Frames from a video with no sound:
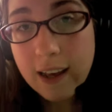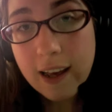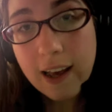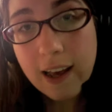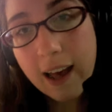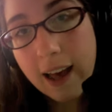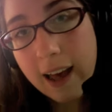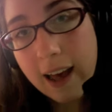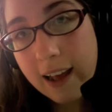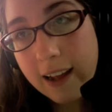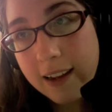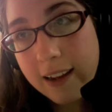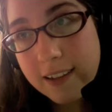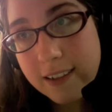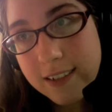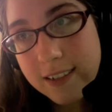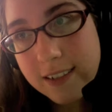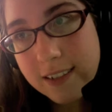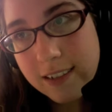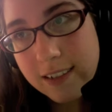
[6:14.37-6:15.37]

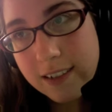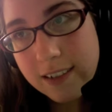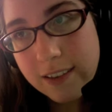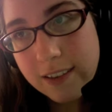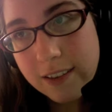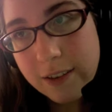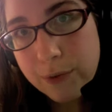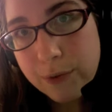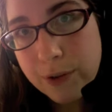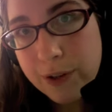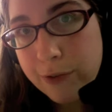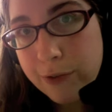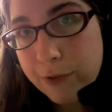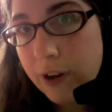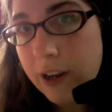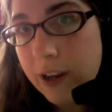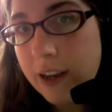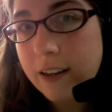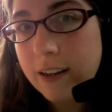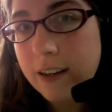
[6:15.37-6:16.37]
and the
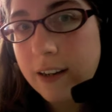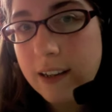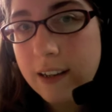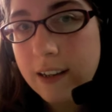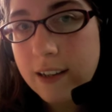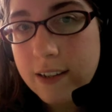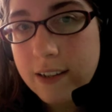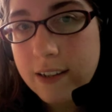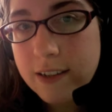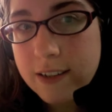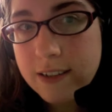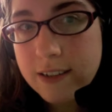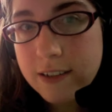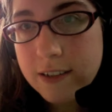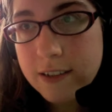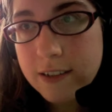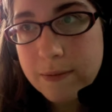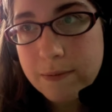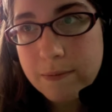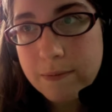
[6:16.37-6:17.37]
refrain
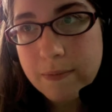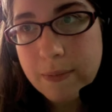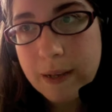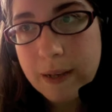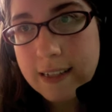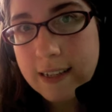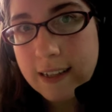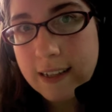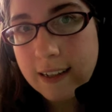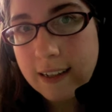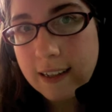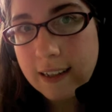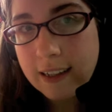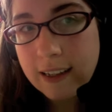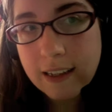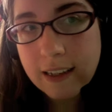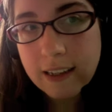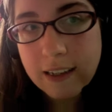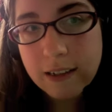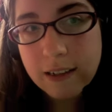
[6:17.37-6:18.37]
is
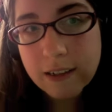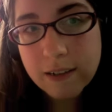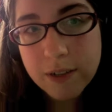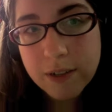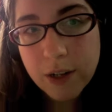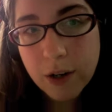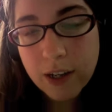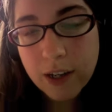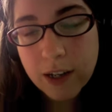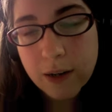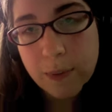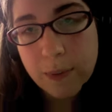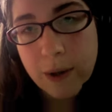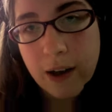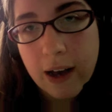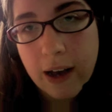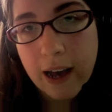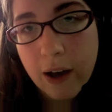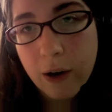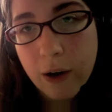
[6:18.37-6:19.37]
basically talking
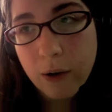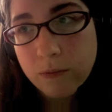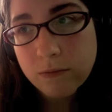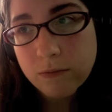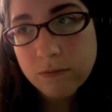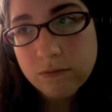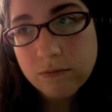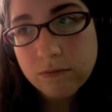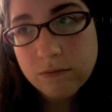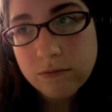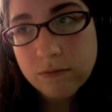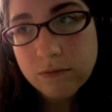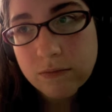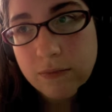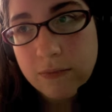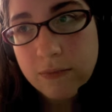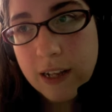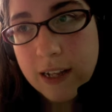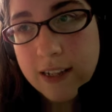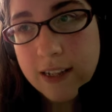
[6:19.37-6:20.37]
about how
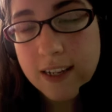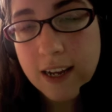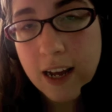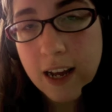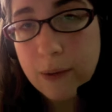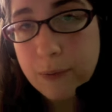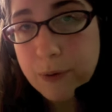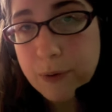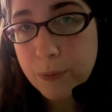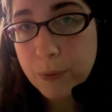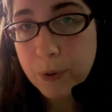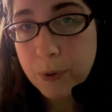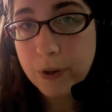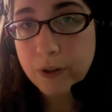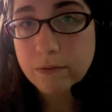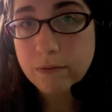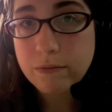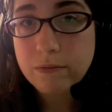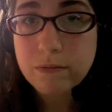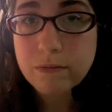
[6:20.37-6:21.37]
it's time to
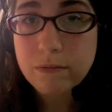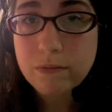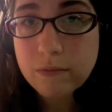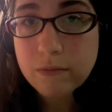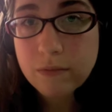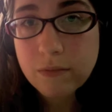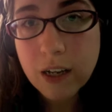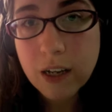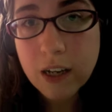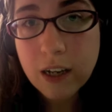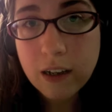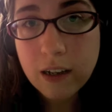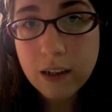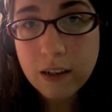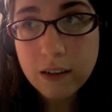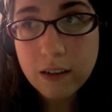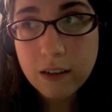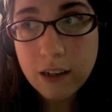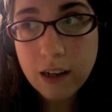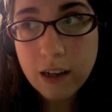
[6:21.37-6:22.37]
put
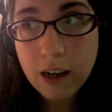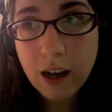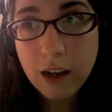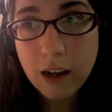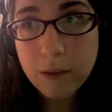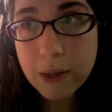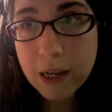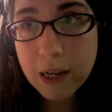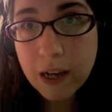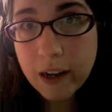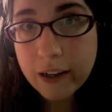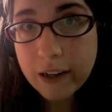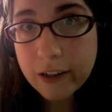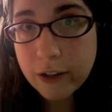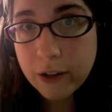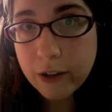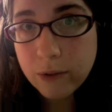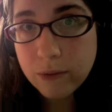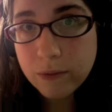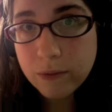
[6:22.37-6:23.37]
God behind you.